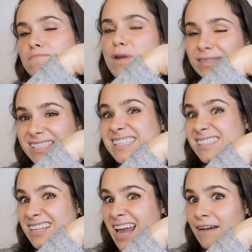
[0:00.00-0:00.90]
mostly
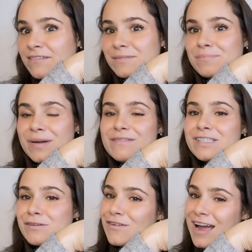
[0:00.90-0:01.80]
to the left, but if
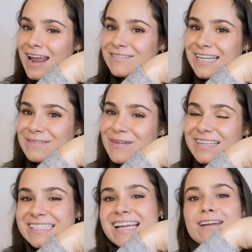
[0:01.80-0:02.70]
it's a left-handed
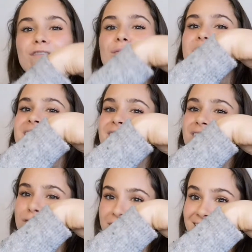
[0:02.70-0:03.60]
person, it can often be down
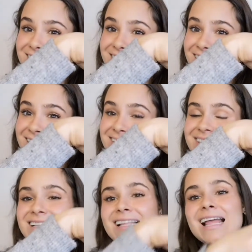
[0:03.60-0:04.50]
to the right-hand side.
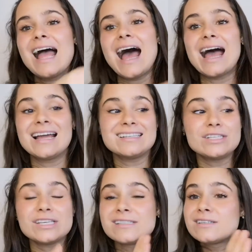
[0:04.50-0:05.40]
And
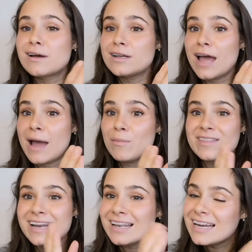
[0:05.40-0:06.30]
it's done
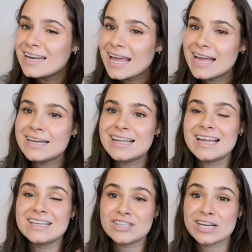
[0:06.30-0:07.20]
with a little lignocaine
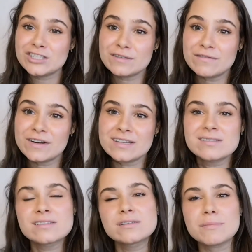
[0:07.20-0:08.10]
injection
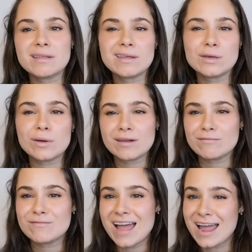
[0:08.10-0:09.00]
first to mean that
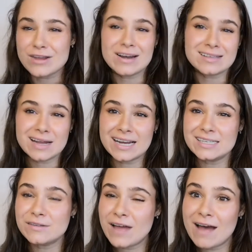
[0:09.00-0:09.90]
you're less
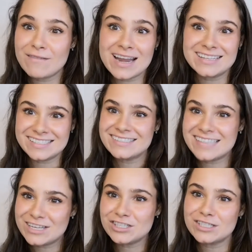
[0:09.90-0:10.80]
likely to have any
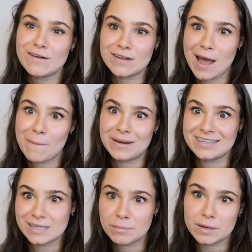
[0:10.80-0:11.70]
sensation of it
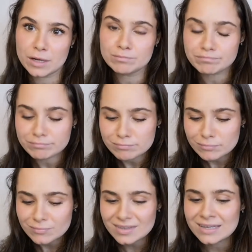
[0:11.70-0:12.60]
happening down below.
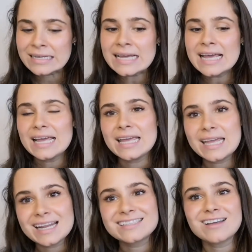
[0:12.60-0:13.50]

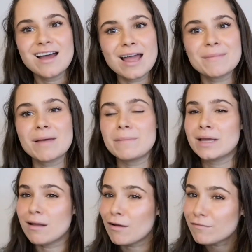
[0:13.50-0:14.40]
Healing time can be
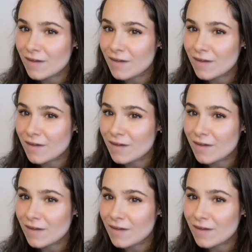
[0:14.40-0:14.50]
a lot